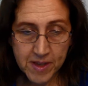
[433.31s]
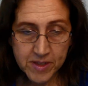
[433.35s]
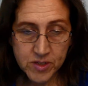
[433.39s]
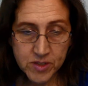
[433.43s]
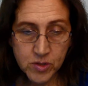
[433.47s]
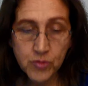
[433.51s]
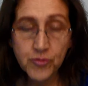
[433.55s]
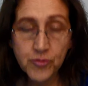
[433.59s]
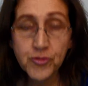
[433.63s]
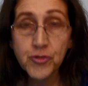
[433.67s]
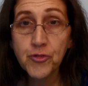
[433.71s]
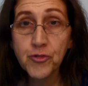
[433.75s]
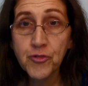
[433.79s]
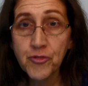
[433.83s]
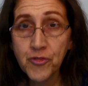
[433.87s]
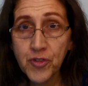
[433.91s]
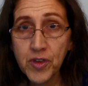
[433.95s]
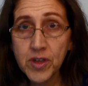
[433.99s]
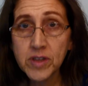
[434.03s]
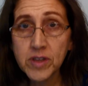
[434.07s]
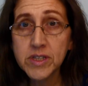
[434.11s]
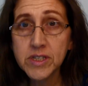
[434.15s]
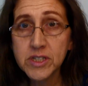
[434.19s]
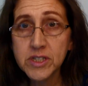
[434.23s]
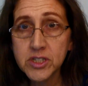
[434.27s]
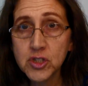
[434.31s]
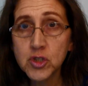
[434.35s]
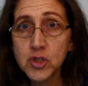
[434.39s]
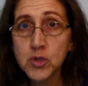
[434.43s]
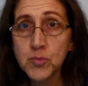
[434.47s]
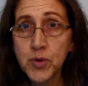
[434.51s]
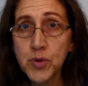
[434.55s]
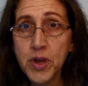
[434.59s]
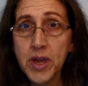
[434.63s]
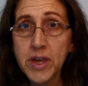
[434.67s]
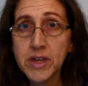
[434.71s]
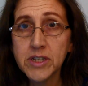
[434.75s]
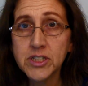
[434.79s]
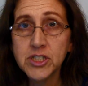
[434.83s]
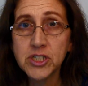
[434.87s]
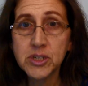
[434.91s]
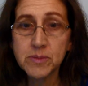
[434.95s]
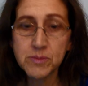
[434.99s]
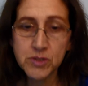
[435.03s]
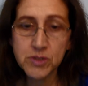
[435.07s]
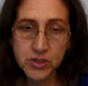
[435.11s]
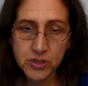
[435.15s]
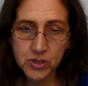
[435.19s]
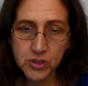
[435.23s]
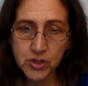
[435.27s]
So if you're feeling super edgy,
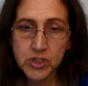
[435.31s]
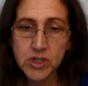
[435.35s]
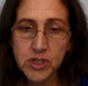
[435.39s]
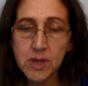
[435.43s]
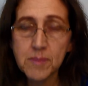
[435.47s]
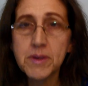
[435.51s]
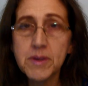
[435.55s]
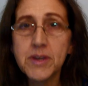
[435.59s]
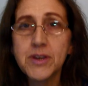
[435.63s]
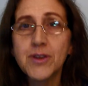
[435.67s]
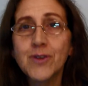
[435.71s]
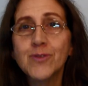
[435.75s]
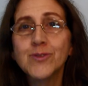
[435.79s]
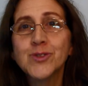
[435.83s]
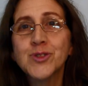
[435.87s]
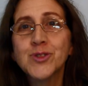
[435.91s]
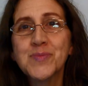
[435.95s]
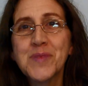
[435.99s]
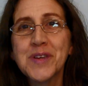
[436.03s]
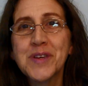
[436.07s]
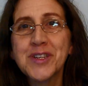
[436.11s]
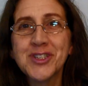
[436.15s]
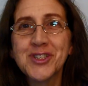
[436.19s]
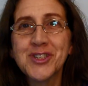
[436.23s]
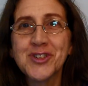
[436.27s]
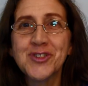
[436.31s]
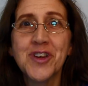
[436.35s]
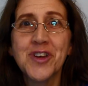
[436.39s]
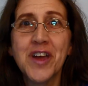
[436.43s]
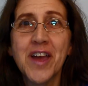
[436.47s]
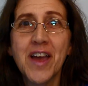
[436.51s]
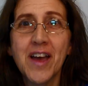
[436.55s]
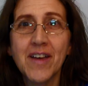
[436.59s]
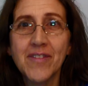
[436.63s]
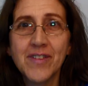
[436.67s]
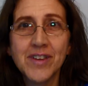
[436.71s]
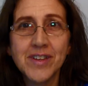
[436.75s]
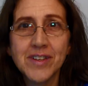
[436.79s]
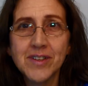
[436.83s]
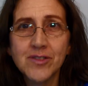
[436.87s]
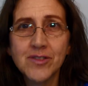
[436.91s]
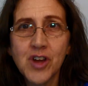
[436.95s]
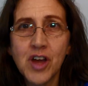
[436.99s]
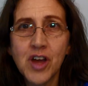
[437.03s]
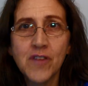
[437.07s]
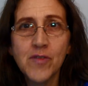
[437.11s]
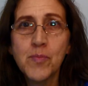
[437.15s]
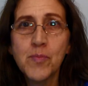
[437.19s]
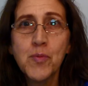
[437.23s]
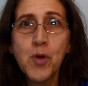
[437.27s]
I'm just looking at my notes, make sure I have it. I
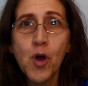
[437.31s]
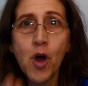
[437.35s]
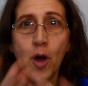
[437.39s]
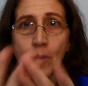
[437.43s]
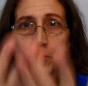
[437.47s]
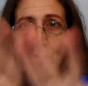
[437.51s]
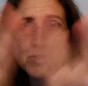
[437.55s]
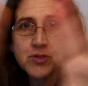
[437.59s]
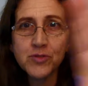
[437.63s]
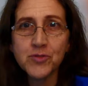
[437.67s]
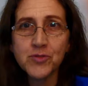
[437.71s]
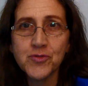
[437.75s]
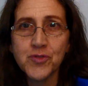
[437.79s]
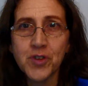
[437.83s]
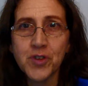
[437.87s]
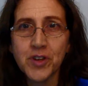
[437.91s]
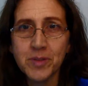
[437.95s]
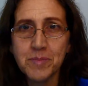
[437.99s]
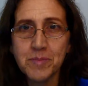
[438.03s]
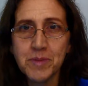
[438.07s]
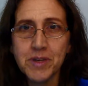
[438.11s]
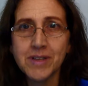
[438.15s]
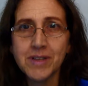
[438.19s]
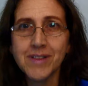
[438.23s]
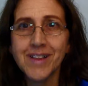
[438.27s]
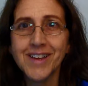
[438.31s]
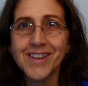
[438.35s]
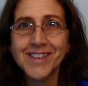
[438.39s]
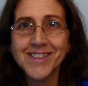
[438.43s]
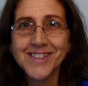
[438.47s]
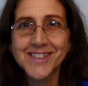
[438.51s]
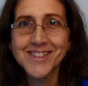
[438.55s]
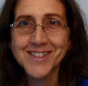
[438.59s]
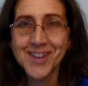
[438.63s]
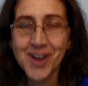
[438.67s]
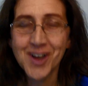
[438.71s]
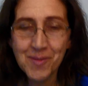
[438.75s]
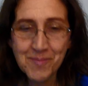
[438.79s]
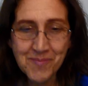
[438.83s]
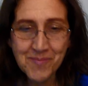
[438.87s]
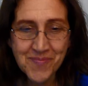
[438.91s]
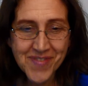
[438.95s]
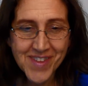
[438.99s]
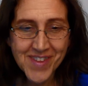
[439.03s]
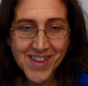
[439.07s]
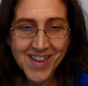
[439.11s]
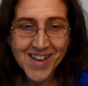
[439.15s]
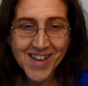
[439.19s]
don't have a prompter in front of me like some.